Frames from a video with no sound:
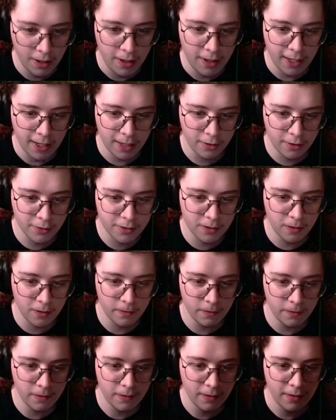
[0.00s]
And
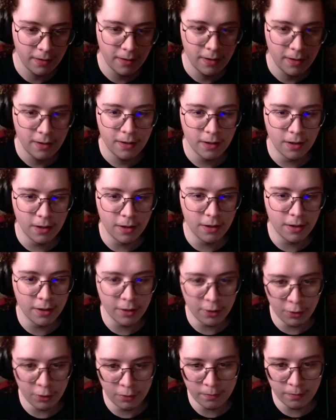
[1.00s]
also, the
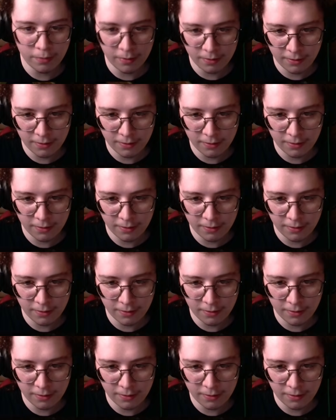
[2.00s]
goop.